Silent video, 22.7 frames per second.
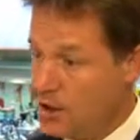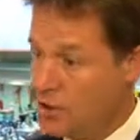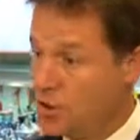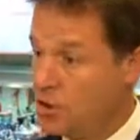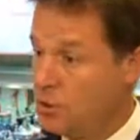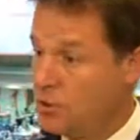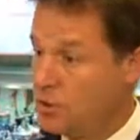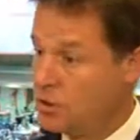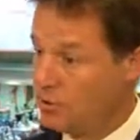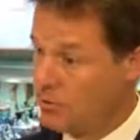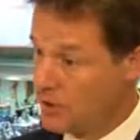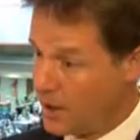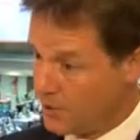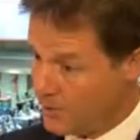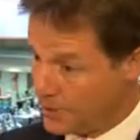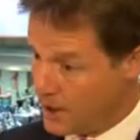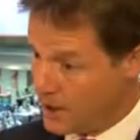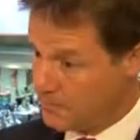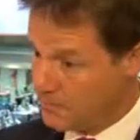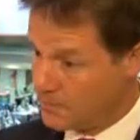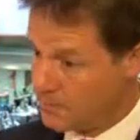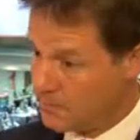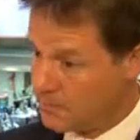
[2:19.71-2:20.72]
Do we do
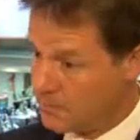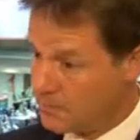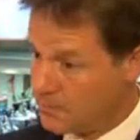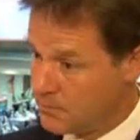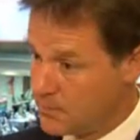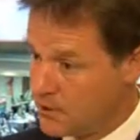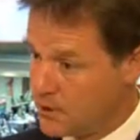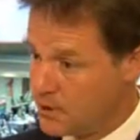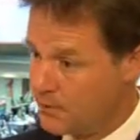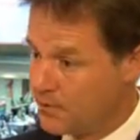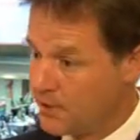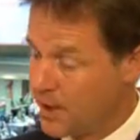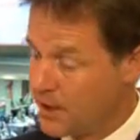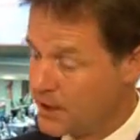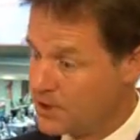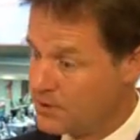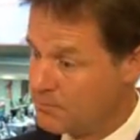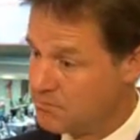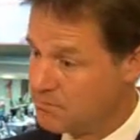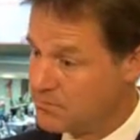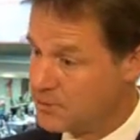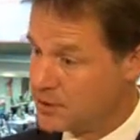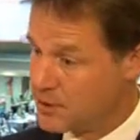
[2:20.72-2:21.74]
nothing, in effect
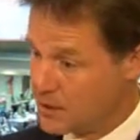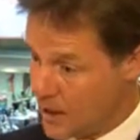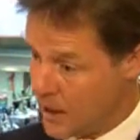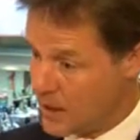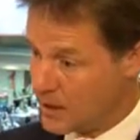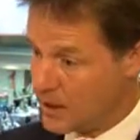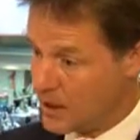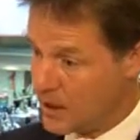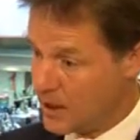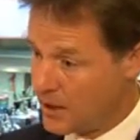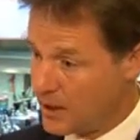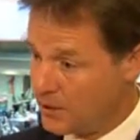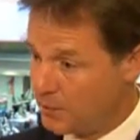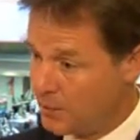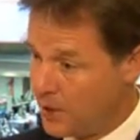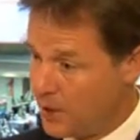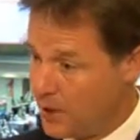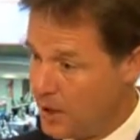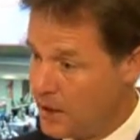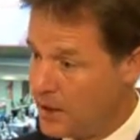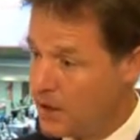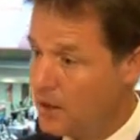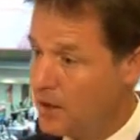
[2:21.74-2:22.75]
stand idly
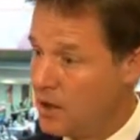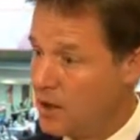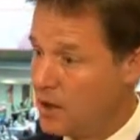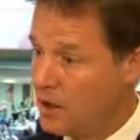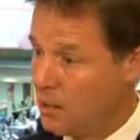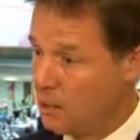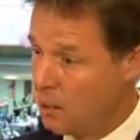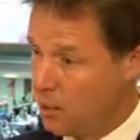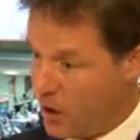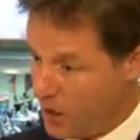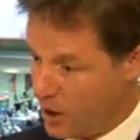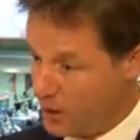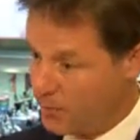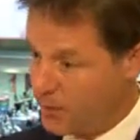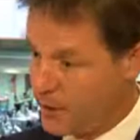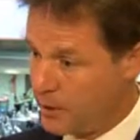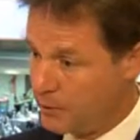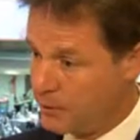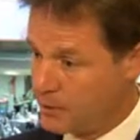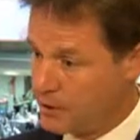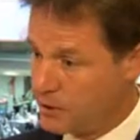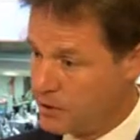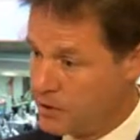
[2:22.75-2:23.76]
by while
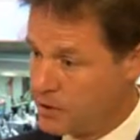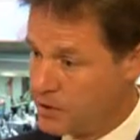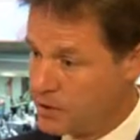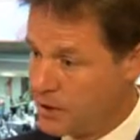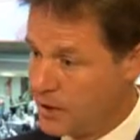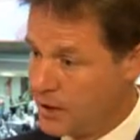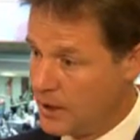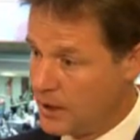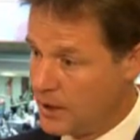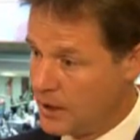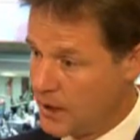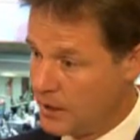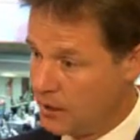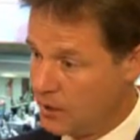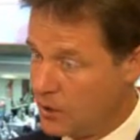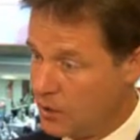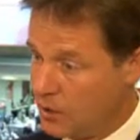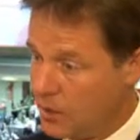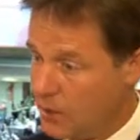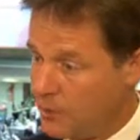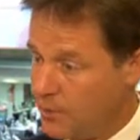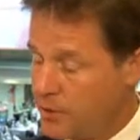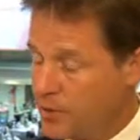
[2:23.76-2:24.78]
people use
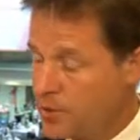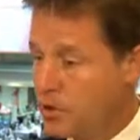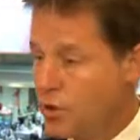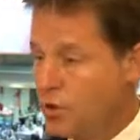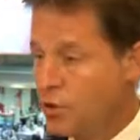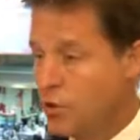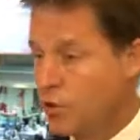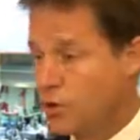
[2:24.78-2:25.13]
chemical weapons,